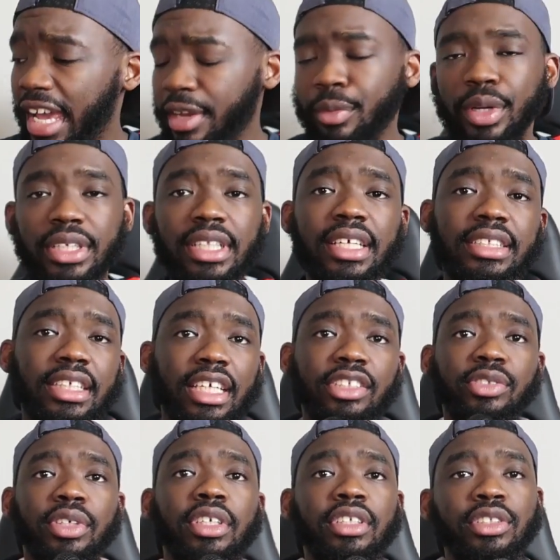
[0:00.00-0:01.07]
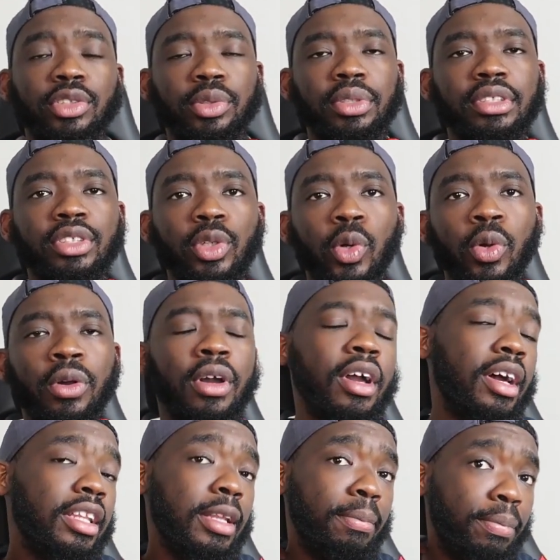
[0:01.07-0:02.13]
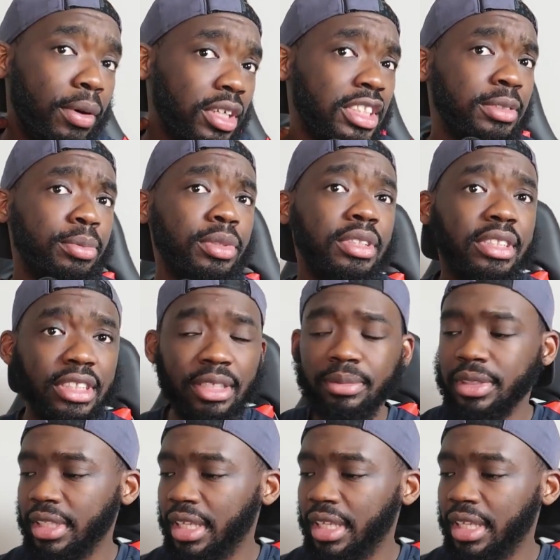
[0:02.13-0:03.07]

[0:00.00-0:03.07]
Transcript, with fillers: anyways let's get straight into it so the possible team